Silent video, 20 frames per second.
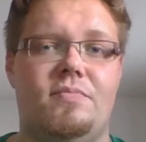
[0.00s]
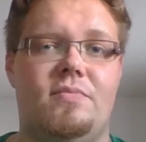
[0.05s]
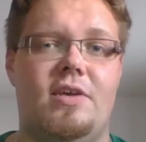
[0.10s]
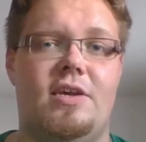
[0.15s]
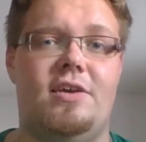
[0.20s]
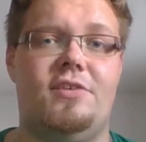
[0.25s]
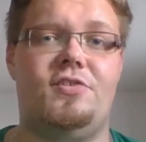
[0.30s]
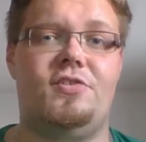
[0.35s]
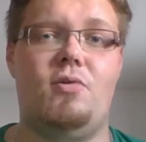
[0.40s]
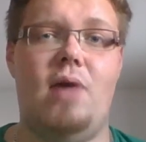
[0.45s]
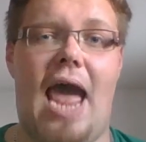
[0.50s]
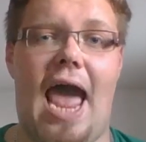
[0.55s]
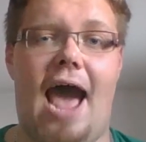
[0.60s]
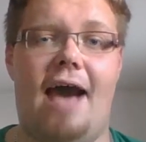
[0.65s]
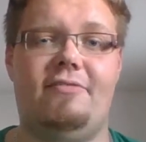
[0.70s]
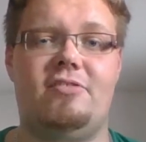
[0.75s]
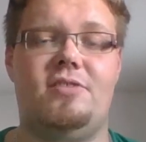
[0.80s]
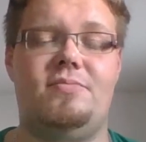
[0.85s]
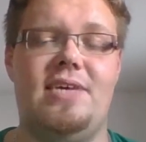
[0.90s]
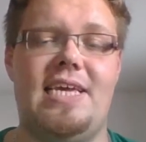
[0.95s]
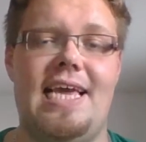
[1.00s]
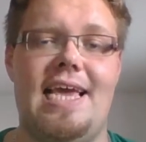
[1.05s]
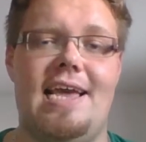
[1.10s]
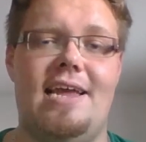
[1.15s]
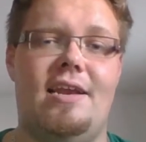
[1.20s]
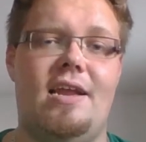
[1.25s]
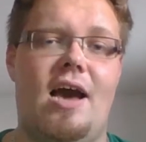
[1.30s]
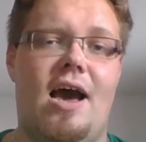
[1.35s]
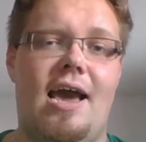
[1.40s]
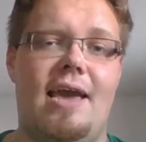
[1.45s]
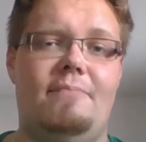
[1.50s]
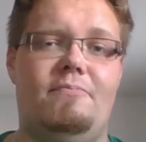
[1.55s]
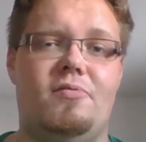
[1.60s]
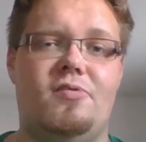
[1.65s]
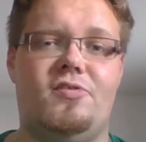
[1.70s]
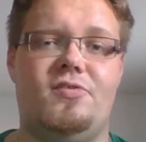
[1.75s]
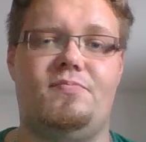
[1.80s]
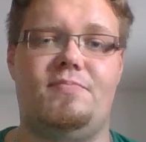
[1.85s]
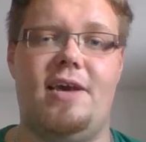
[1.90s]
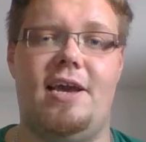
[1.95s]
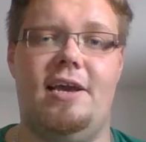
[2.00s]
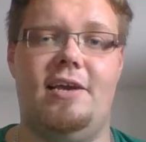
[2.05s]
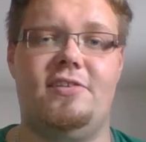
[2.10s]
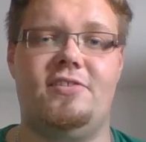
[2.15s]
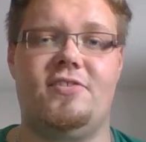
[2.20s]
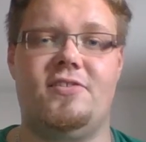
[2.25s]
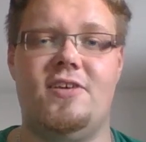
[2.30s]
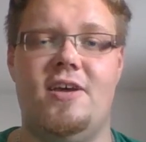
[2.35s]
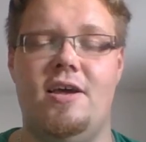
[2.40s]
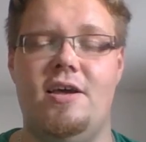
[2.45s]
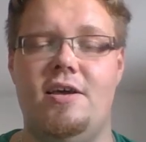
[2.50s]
because you have to be in hyperspace